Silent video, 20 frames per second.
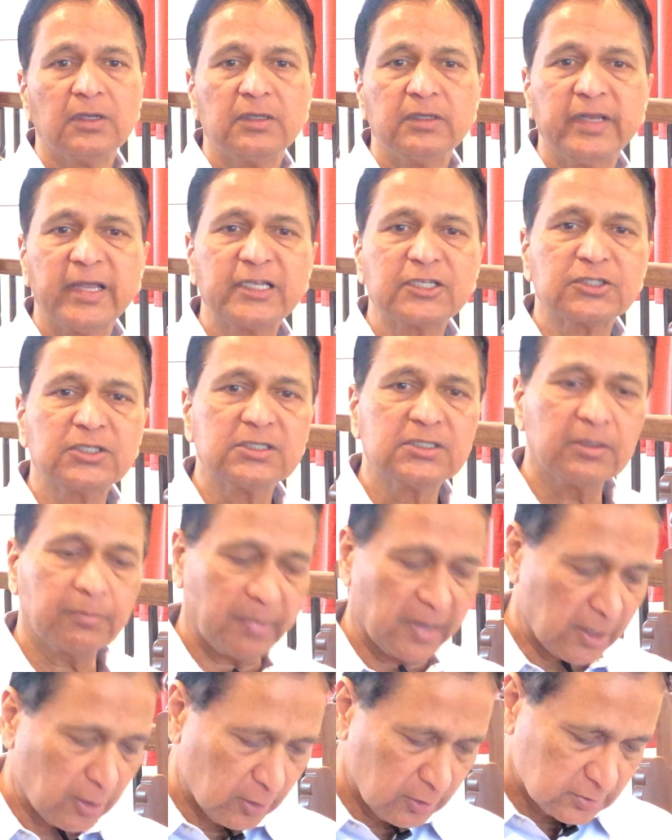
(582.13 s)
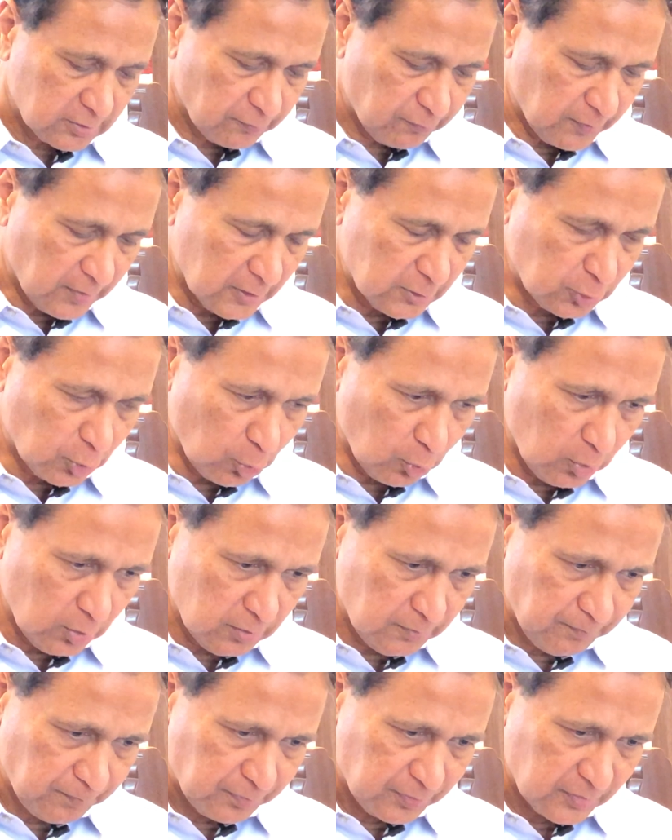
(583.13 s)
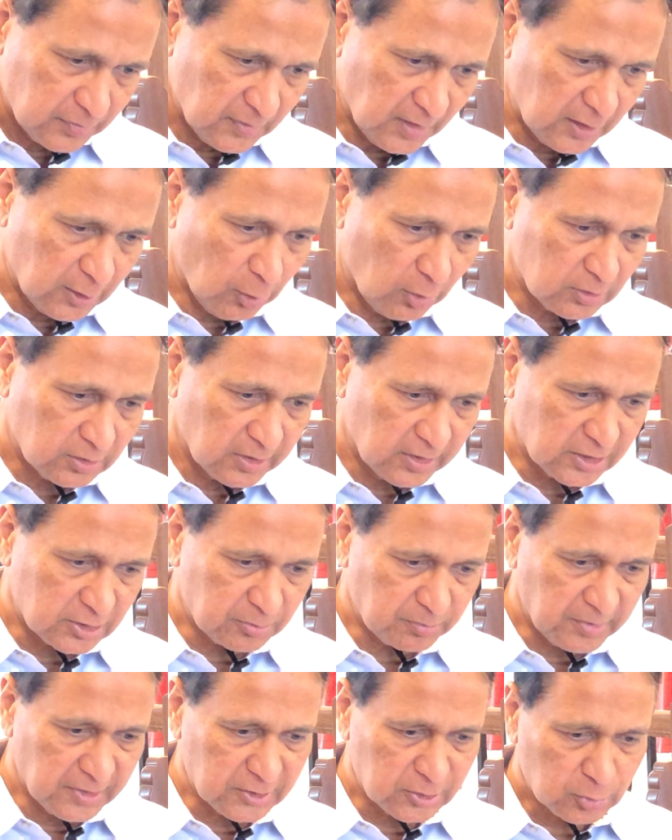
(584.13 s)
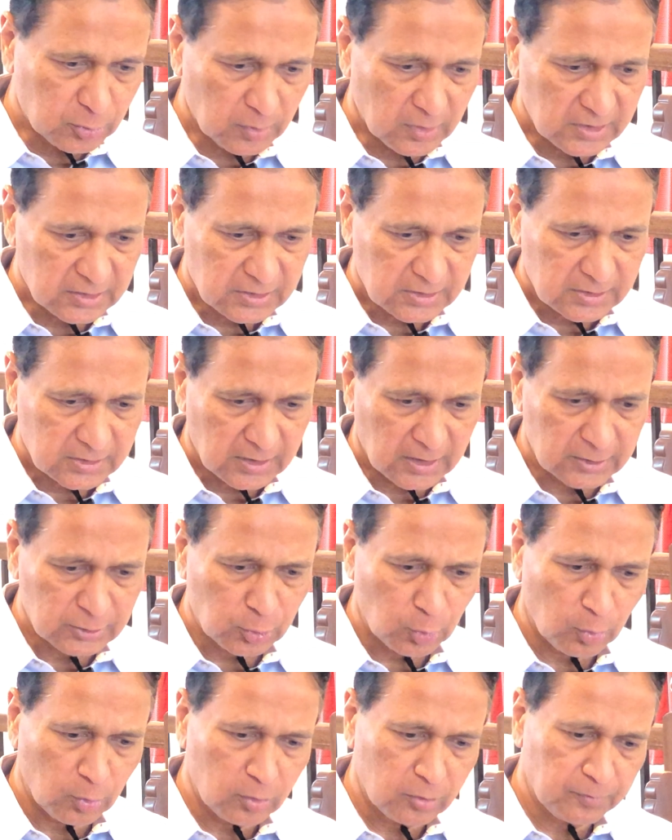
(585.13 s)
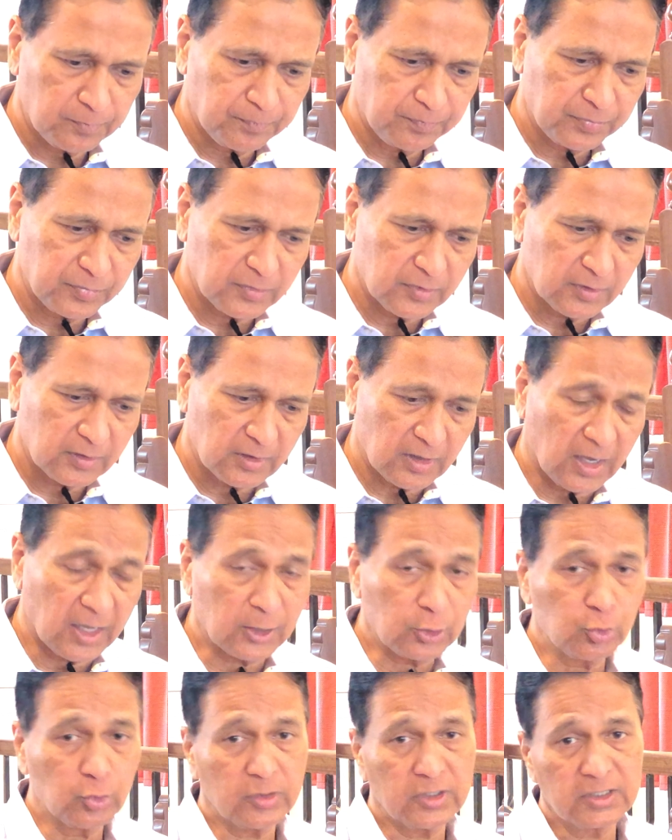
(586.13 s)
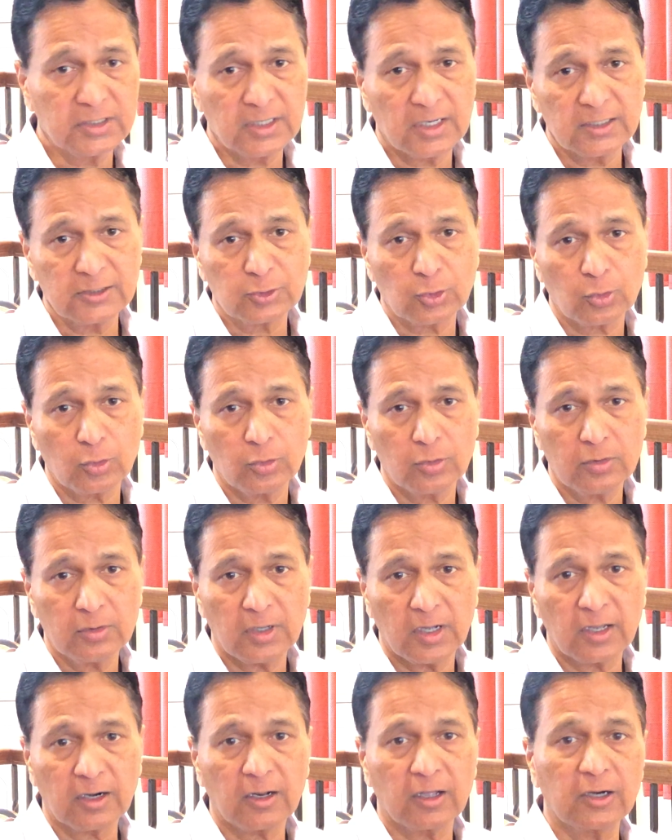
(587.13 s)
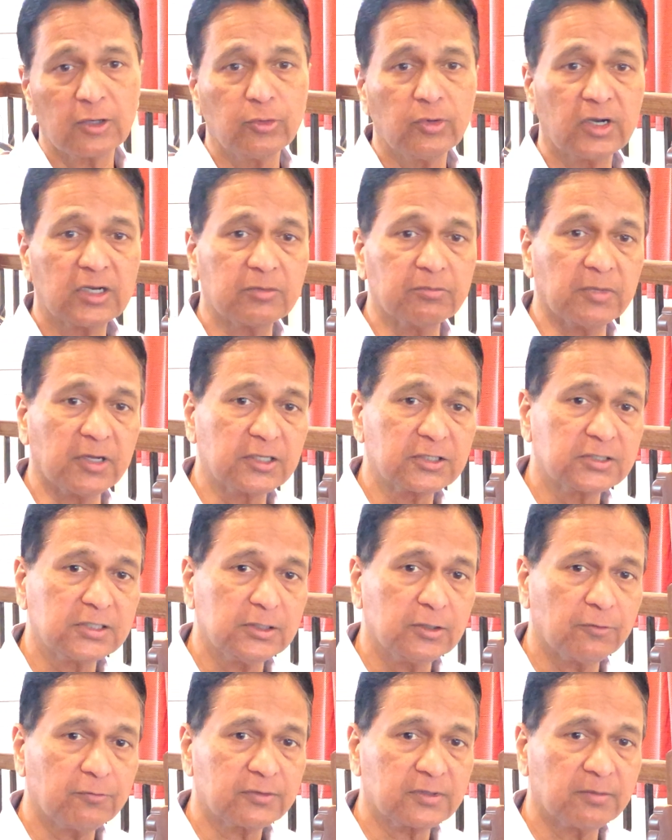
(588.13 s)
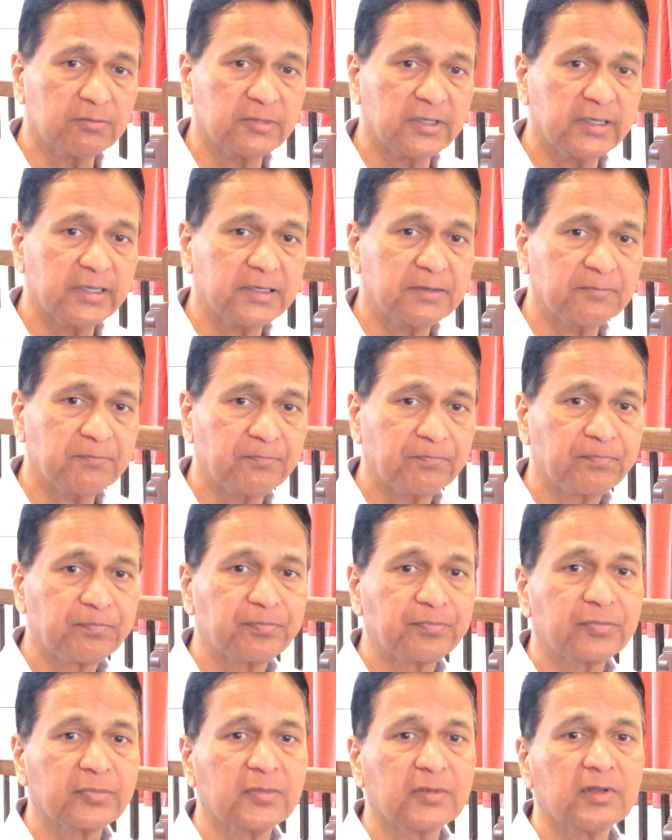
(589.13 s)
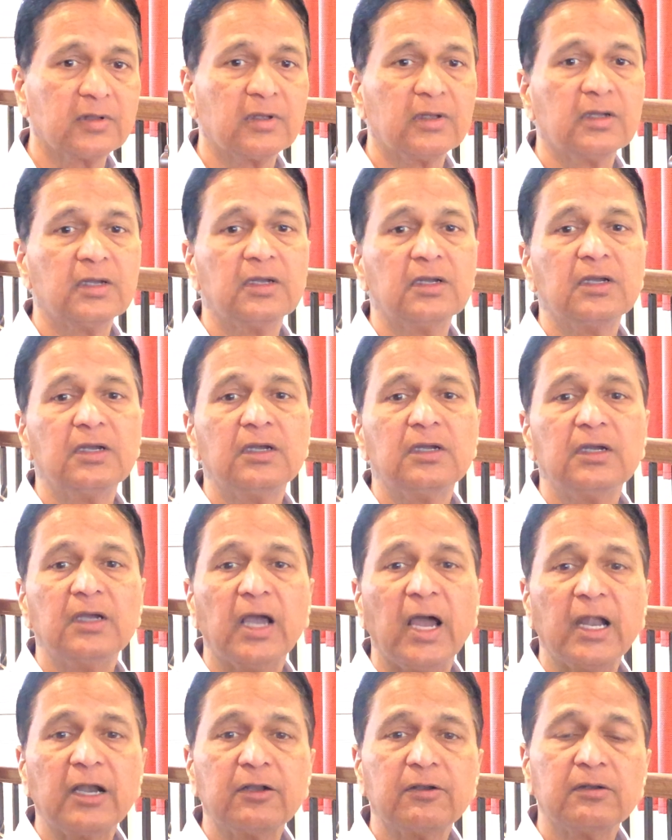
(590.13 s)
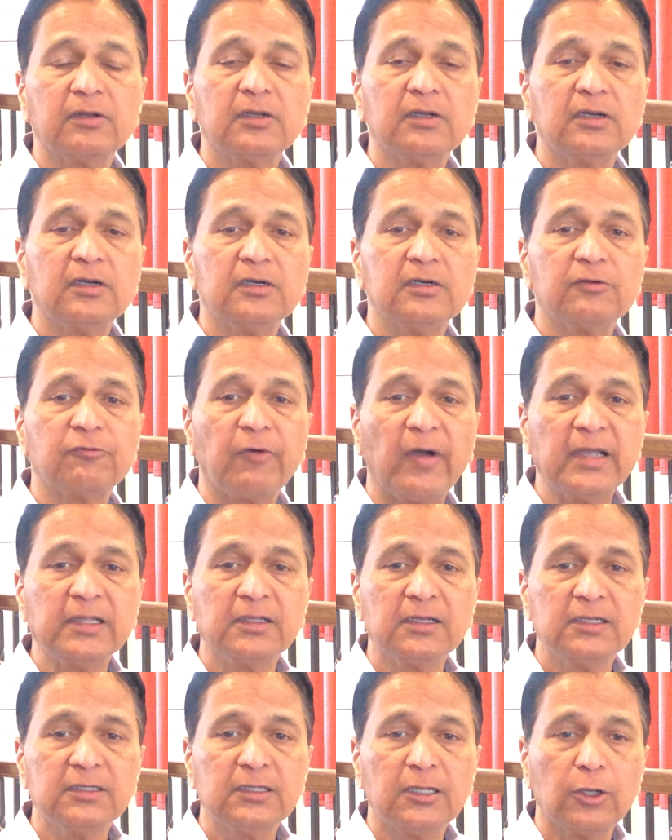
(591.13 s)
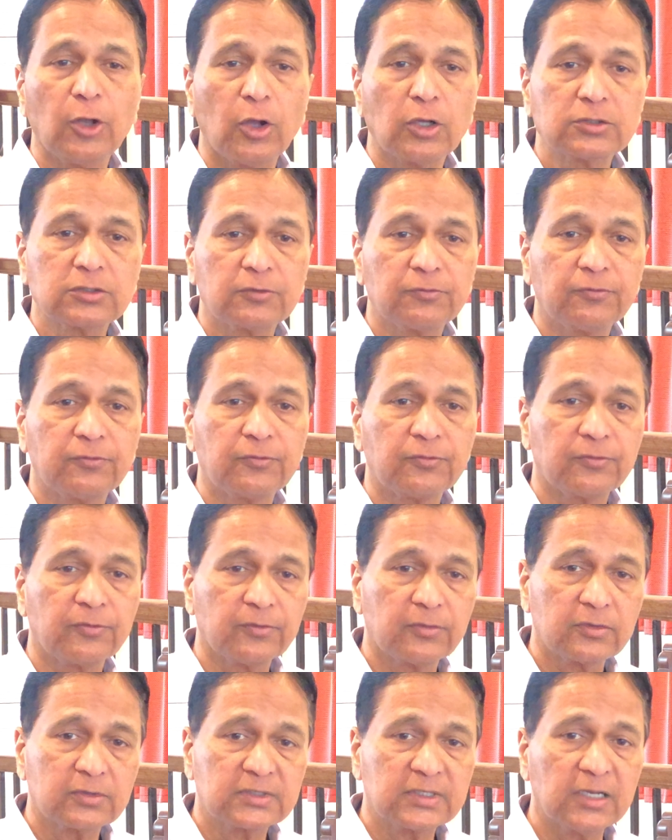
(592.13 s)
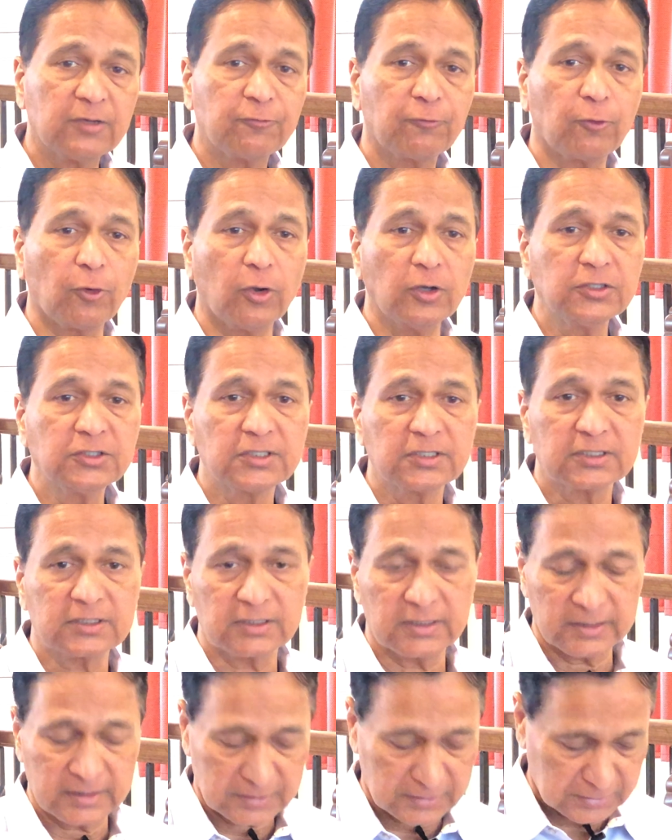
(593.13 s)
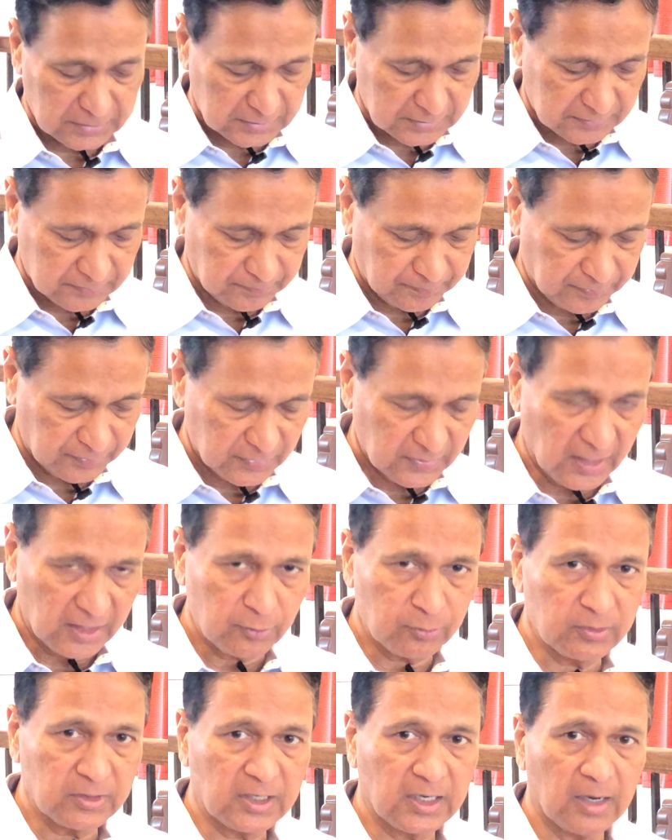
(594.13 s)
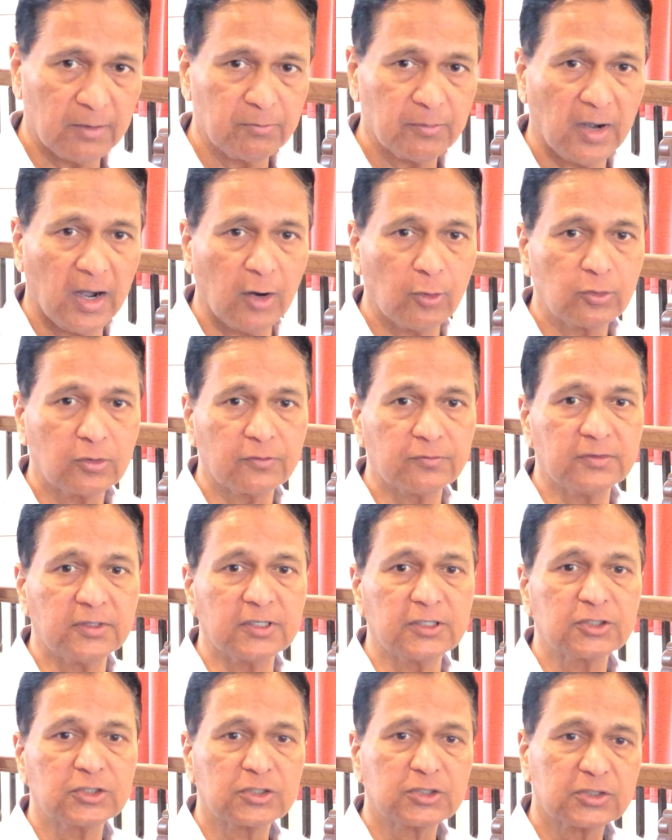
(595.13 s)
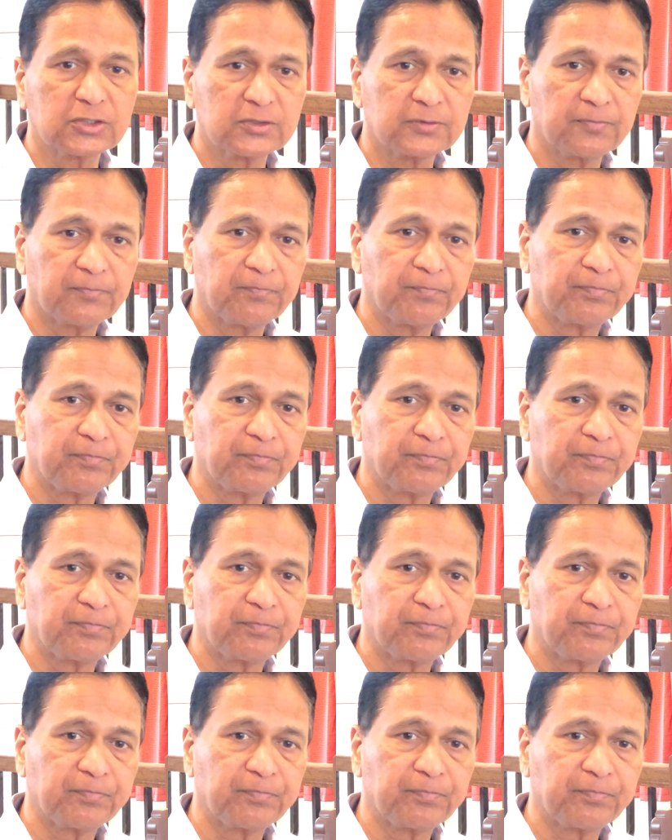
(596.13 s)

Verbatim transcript: Next is the paradox of control that the author explains to us. Control. Are you in control or are you at mercy of something? And finally, the loss of self-consciousness that will come out of this